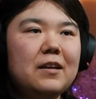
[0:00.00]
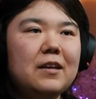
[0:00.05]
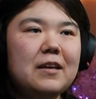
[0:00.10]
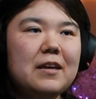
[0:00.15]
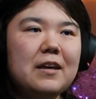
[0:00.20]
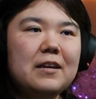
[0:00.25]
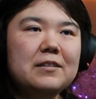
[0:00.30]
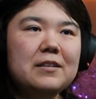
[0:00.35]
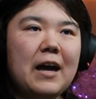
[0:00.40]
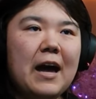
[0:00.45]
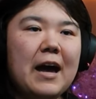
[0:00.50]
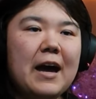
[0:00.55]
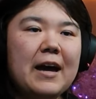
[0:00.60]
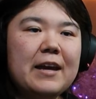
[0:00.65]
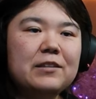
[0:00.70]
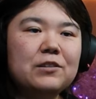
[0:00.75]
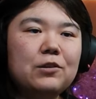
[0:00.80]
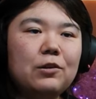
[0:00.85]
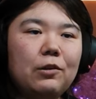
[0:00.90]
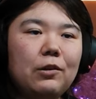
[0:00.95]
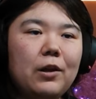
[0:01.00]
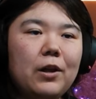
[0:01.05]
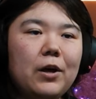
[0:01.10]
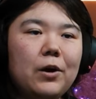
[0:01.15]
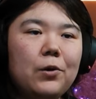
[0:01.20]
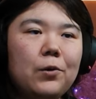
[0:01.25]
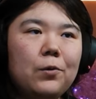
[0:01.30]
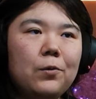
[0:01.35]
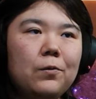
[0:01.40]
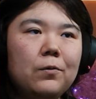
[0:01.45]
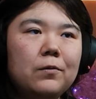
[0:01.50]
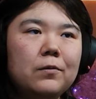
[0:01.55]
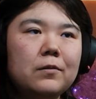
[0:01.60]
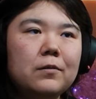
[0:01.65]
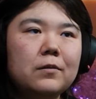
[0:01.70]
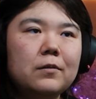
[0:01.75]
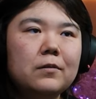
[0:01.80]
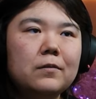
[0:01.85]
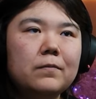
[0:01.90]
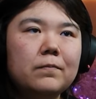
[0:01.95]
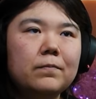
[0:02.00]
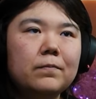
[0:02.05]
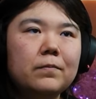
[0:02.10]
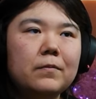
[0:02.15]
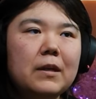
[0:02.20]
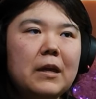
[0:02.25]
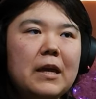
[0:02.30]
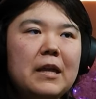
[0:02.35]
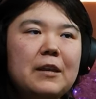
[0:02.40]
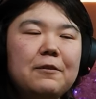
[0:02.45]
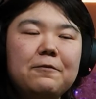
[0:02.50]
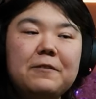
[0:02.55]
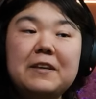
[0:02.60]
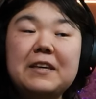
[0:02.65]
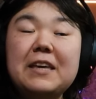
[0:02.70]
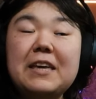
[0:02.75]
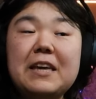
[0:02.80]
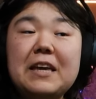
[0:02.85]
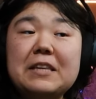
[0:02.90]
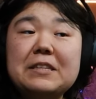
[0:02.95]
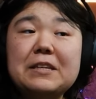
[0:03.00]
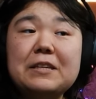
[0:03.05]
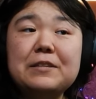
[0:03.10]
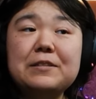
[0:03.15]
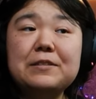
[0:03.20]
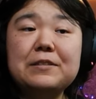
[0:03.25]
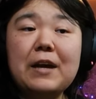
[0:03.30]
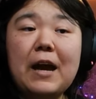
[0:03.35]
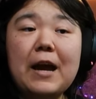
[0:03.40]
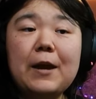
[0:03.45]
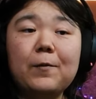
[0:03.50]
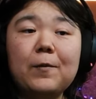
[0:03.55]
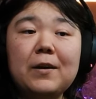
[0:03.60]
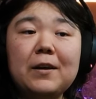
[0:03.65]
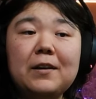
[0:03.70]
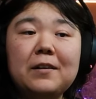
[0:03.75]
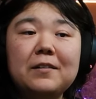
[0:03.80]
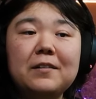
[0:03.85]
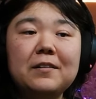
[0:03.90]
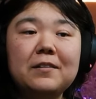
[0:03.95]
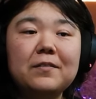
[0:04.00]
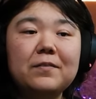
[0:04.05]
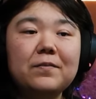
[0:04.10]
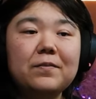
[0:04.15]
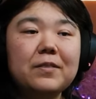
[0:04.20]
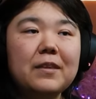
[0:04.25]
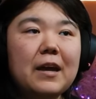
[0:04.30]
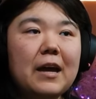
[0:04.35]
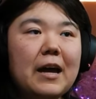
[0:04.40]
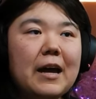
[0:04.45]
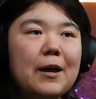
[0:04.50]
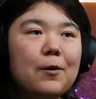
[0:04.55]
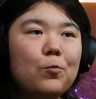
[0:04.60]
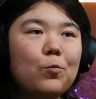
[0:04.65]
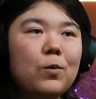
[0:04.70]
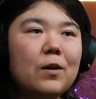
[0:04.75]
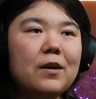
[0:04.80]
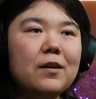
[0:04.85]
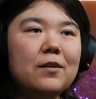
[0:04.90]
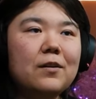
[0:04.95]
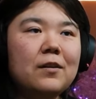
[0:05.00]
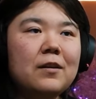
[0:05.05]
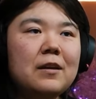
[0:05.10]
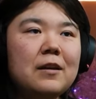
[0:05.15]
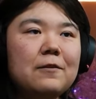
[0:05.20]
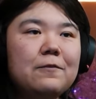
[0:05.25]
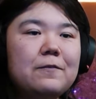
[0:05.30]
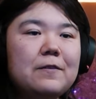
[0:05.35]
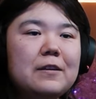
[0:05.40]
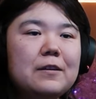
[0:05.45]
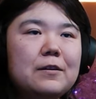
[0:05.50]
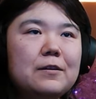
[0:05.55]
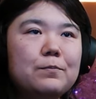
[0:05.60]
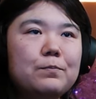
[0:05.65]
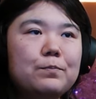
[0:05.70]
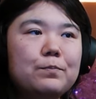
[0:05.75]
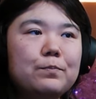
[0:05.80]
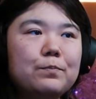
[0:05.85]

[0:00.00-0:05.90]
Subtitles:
His eyes glow, and if he is a siren, I wonder if he...